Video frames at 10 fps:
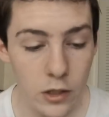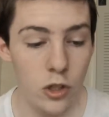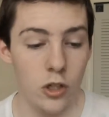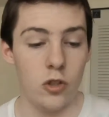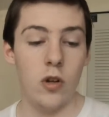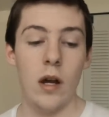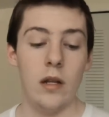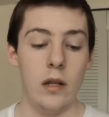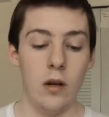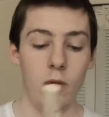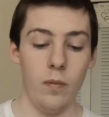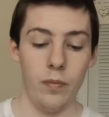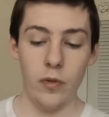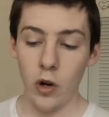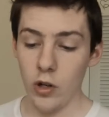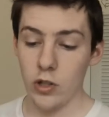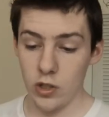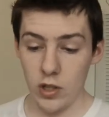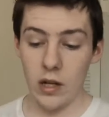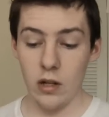I just tried it out, or
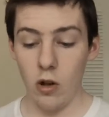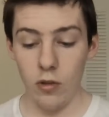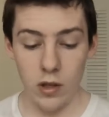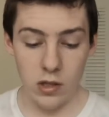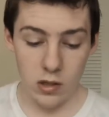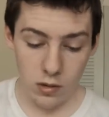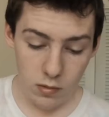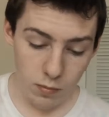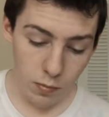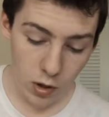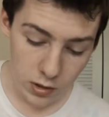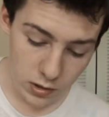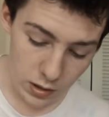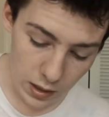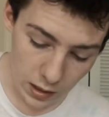just sanded all this part